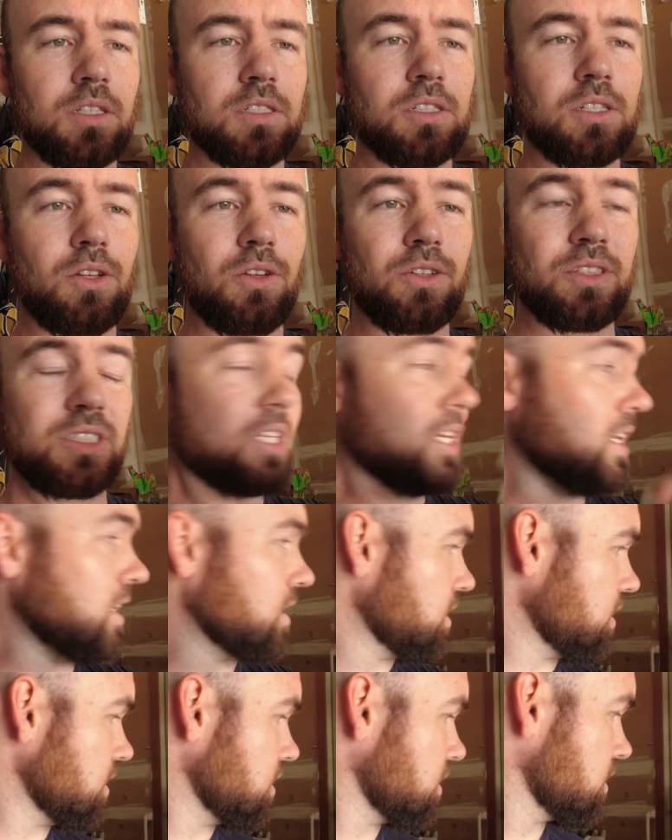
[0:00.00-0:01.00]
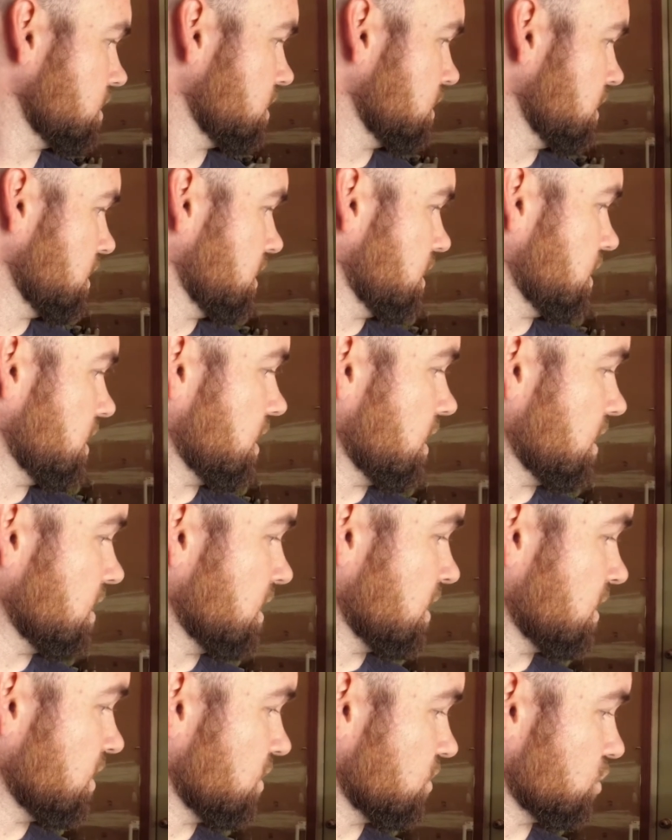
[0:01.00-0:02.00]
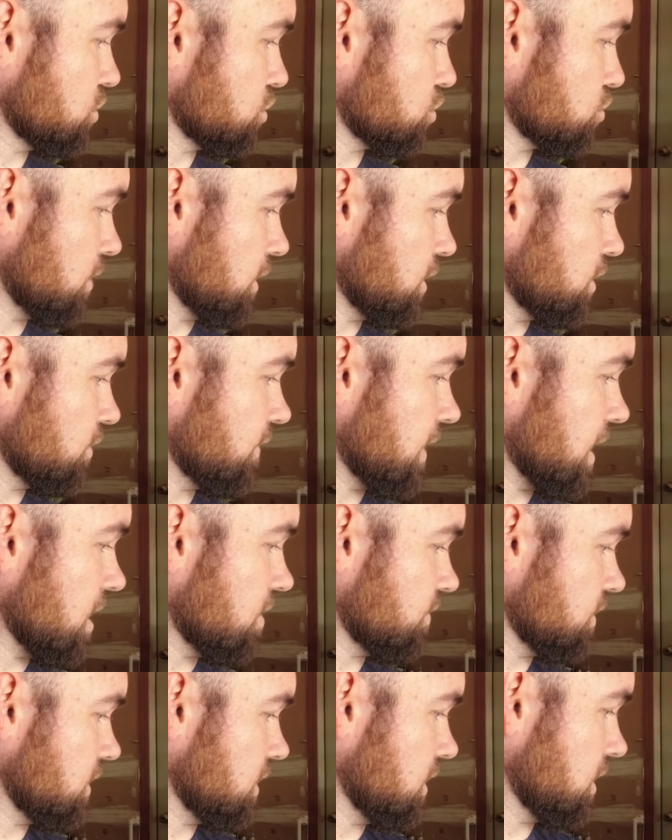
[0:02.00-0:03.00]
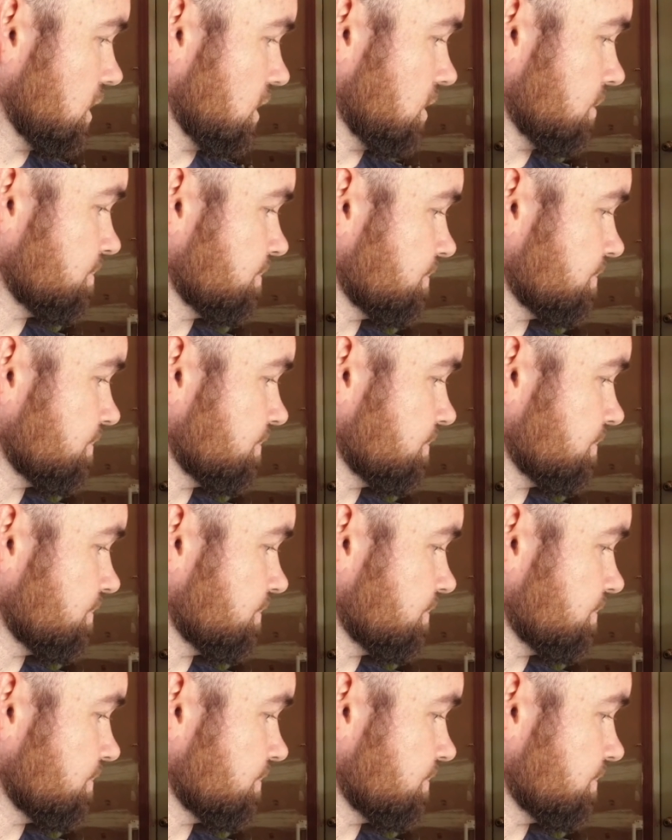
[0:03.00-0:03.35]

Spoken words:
this little T, and then there's a Schrader valve in here,